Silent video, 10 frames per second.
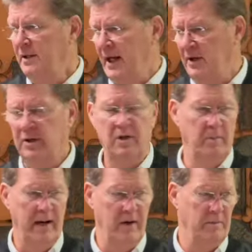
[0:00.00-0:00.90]
Dathan and
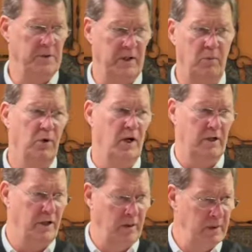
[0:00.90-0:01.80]
Abiram said, we're
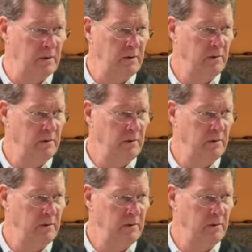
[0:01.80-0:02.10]
not coming.